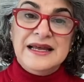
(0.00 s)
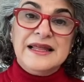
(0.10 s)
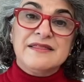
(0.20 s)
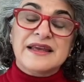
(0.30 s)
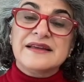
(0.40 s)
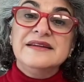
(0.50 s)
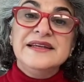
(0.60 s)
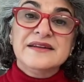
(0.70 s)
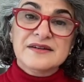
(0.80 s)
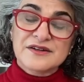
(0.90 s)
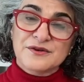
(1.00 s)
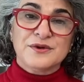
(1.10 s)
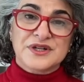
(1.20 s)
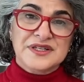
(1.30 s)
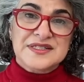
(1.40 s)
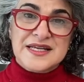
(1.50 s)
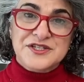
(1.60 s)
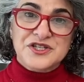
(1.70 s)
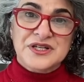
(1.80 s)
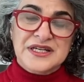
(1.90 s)
The clearer the
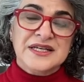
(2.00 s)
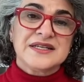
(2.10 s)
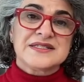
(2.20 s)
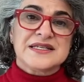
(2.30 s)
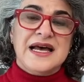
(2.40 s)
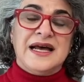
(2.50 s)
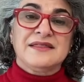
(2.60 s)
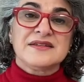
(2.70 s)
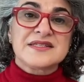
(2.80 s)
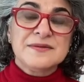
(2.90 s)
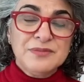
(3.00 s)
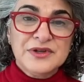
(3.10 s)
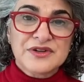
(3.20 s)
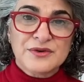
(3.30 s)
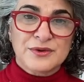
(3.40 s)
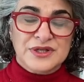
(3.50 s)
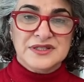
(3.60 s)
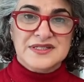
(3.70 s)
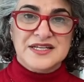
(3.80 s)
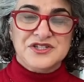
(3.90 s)
organization is and the simpler the
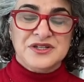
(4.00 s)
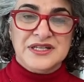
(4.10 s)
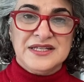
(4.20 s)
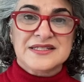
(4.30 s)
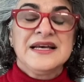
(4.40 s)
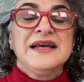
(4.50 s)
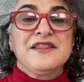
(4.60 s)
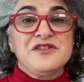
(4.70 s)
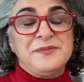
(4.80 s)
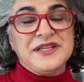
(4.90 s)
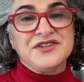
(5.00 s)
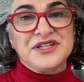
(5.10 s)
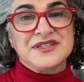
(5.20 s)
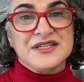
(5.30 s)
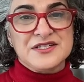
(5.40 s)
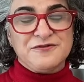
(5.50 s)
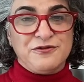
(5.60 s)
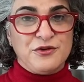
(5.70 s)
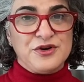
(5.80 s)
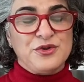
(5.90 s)
organization is, the better it is
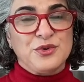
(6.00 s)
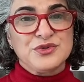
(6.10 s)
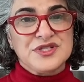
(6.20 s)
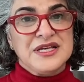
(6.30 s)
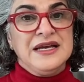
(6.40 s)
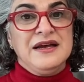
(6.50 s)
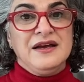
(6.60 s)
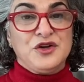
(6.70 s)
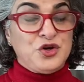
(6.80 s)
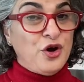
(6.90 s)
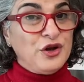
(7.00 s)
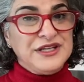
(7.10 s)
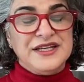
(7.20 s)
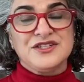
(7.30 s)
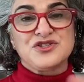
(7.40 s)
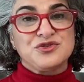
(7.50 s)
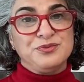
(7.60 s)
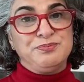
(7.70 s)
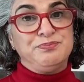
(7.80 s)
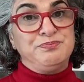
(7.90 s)
for those colleagues
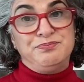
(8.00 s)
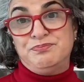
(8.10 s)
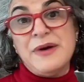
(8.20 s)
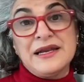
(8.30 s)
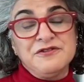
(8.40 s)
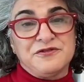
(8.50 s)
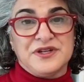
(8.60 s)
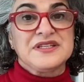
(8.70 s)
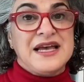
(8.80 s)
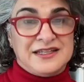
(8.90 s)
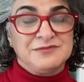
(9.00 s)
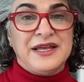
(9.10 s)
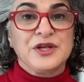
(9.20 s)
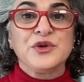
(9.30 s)
to benefit and make